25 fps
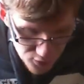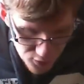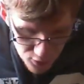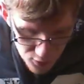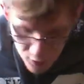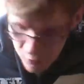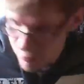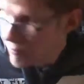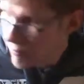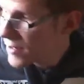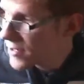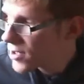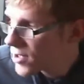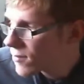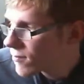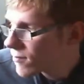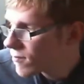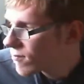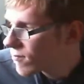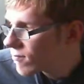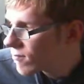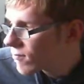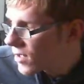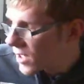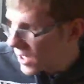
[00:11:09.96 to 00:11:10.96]
so
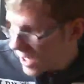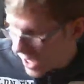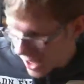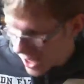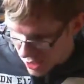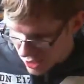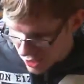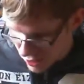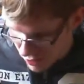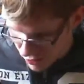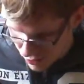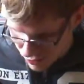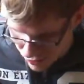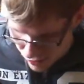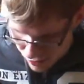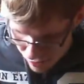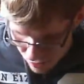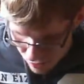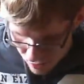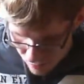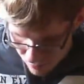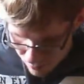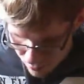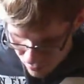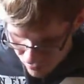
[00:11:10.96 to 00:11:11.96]
Radiant Collection
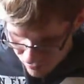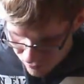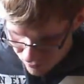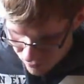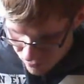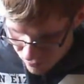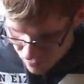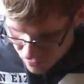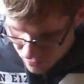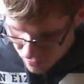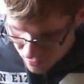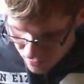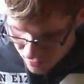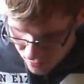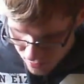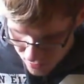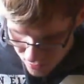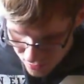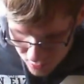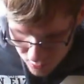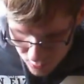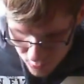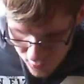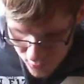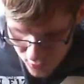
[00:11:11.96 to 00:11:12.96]
Slurpuff,
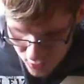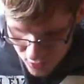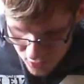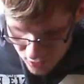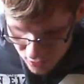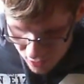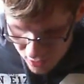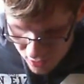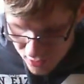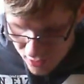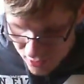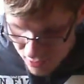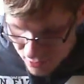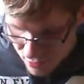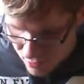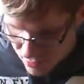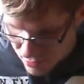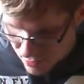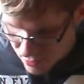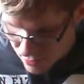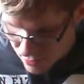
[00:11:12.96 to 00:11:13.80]
which is nice,